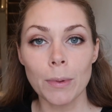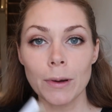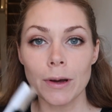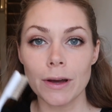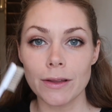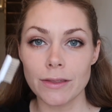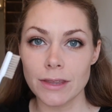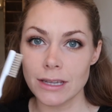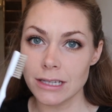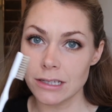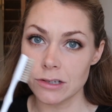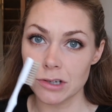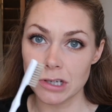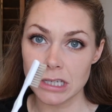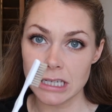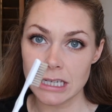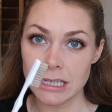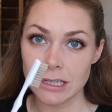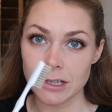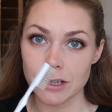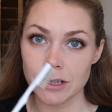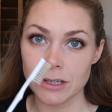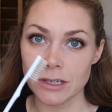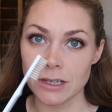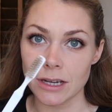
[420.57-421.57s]
but this looks
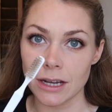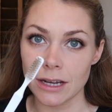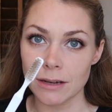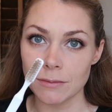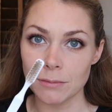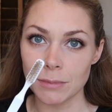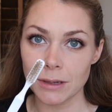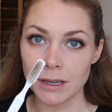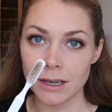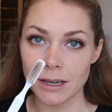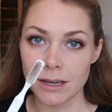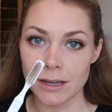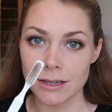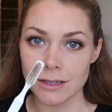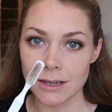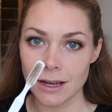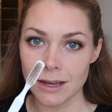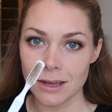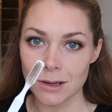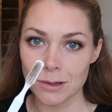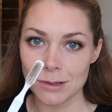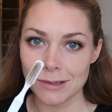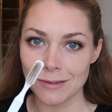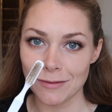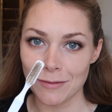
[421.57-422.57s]
disgusting because I
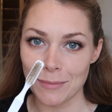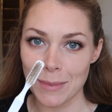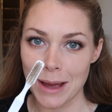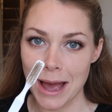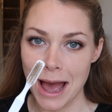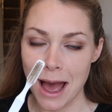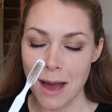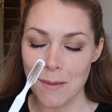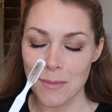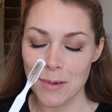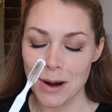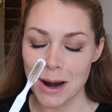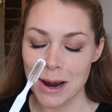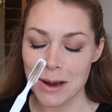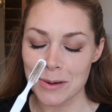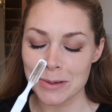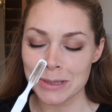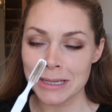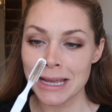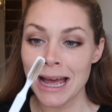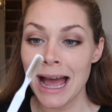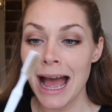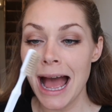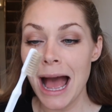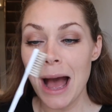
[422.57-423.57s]
use it for my eyebrows.